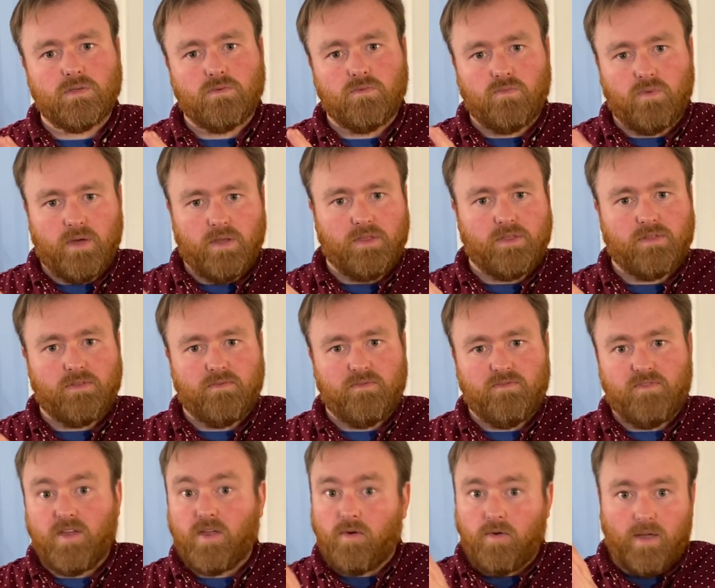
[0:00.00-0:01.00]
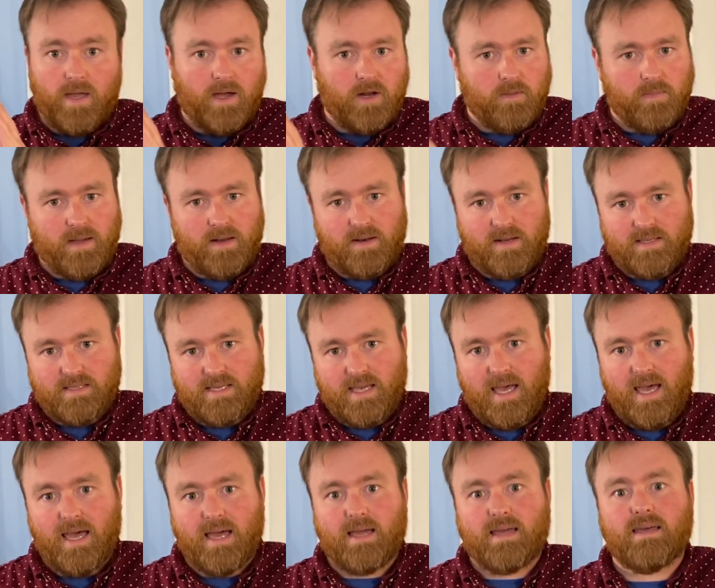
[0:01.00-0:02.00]
with figuring out about an
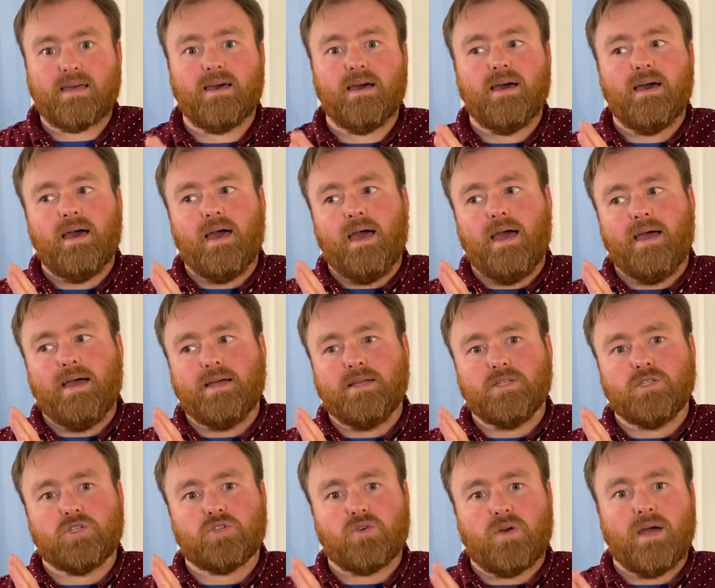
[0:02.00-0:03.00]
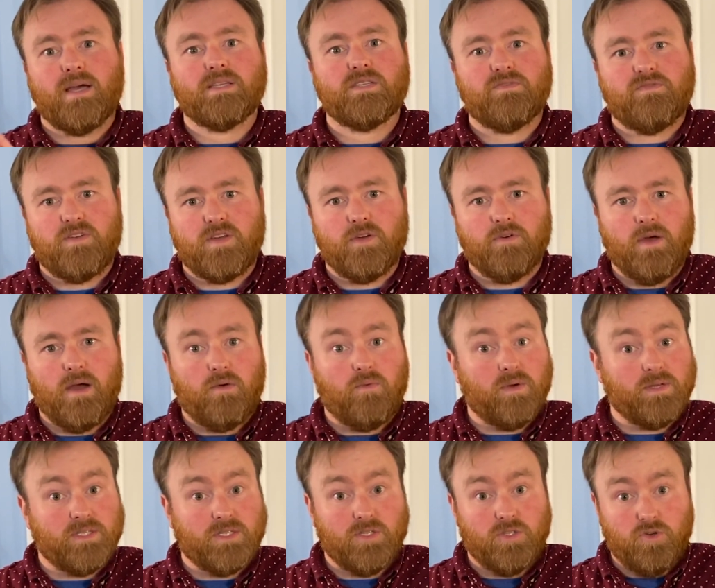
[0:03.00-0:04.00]
attack and trying to figure out
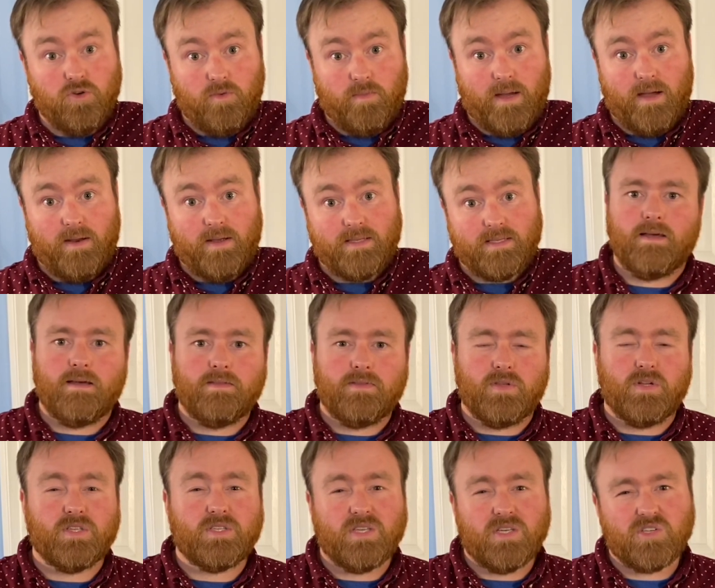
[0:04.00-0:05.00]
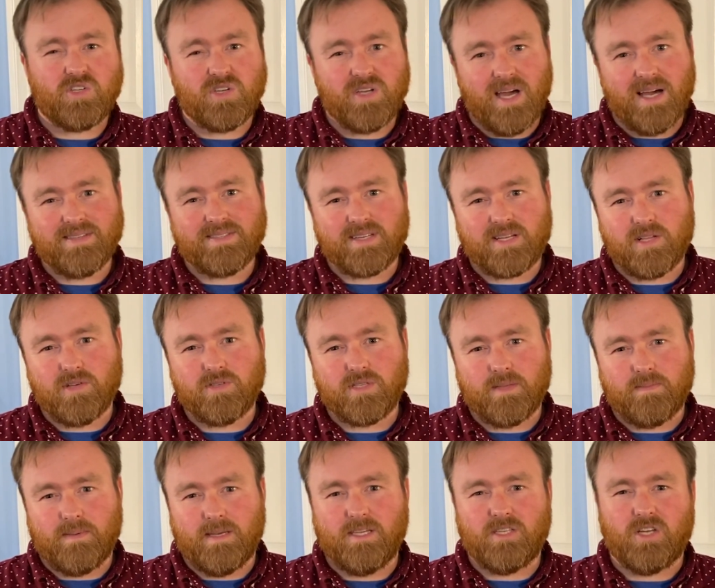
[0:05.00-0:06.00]
what to do about it. The decision not to close the
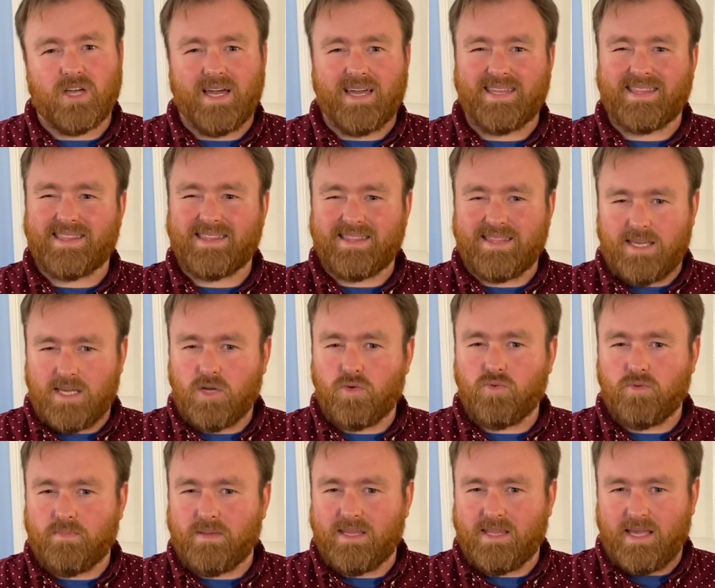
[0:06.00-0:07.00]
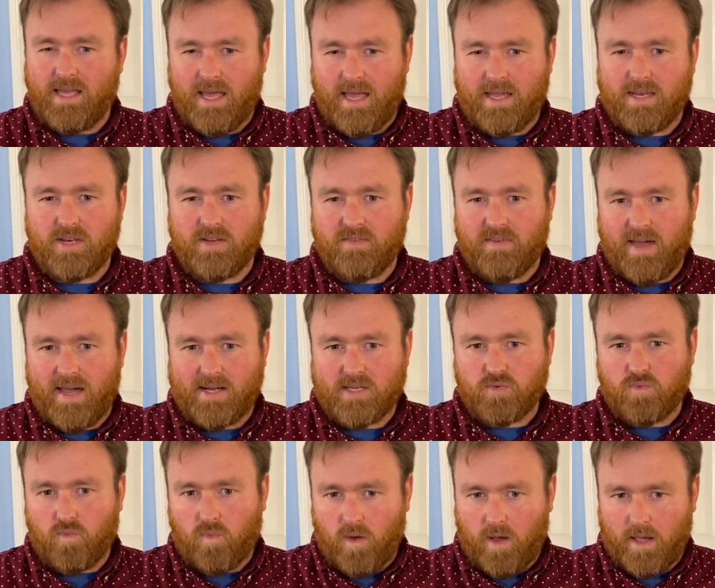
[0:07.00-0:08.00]
beach, I think, would be the end of Act
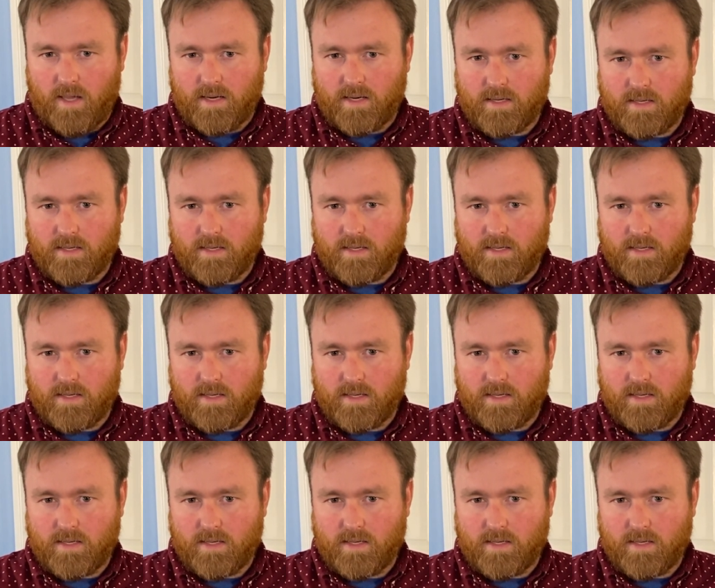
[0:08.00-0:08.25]
1.